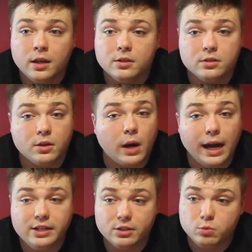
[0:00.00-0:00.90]
So
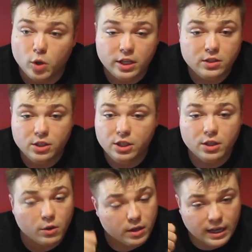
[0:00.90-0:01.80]
I just wanted to, you
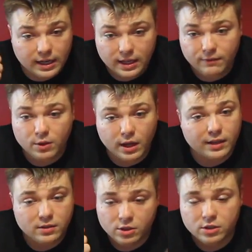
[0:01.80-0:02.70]
know, kind of give you
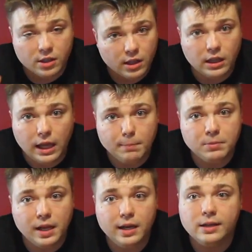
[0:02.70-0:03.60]
guys just a little
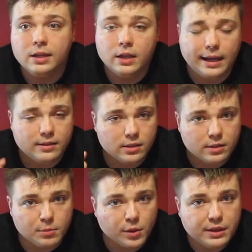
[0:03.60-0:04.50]
update as to
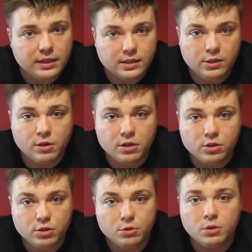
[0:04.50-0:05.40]
some more things that you
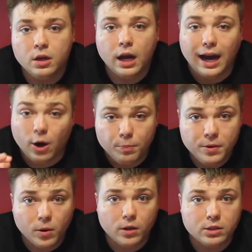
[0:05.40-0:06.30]
could do. I
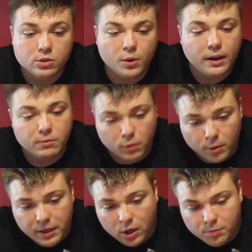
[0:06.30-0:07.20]
hope you all enjoy.
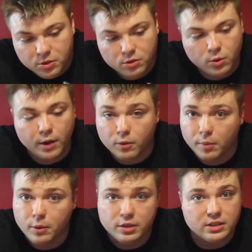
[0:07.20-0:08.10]
Ruby hopes you enjoy.
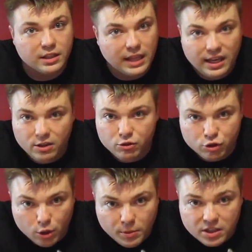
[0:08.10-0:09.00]
Ruby wants to thank you
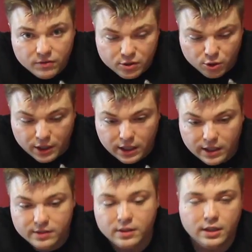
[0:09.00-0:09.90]
so much for joining
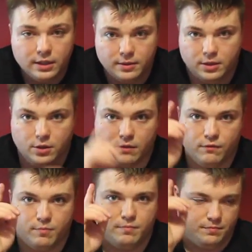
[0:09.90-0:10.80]
us. You
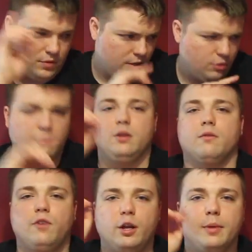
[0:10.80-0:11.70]
can
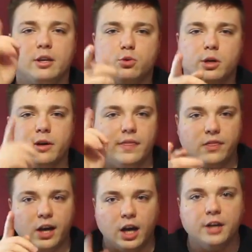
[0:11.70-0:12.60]
follow me on Twitter
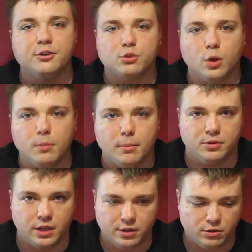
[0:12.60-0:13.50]
at
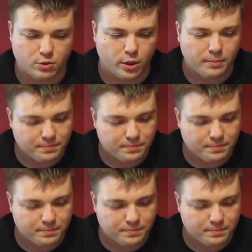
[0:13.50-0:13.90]
@_mumbles_. You